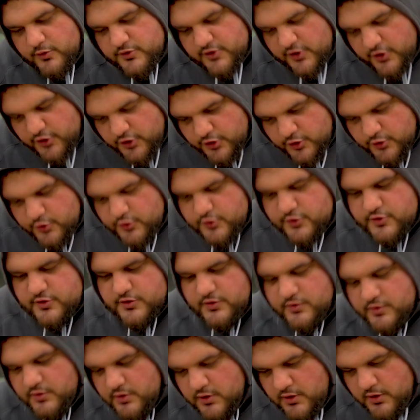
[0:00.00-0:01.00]
So use
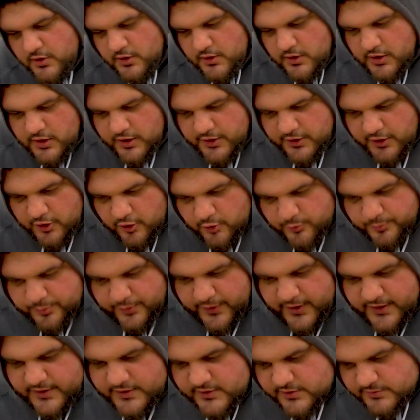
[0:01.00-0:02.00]
an old
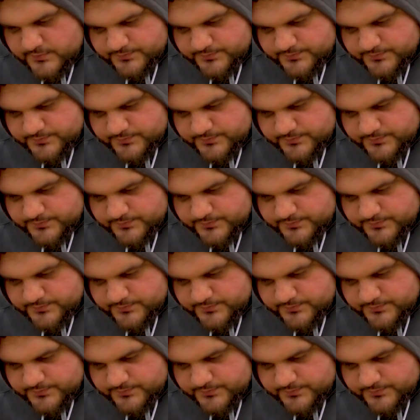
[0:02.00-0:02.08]
bread.